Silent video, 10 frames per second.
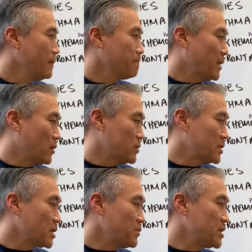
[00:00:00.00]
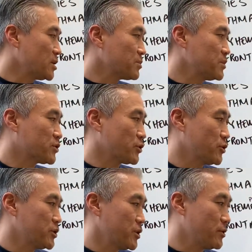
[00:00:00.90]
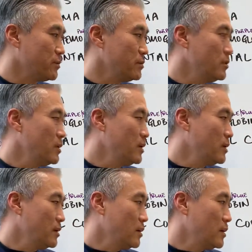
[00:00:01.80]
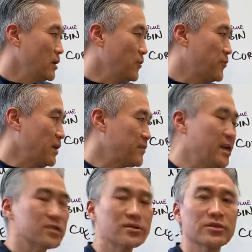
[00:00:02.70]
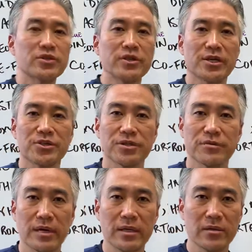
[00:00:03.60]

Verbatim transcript: Now, there's gonna be some concerns here. If you have nasal congestion, right,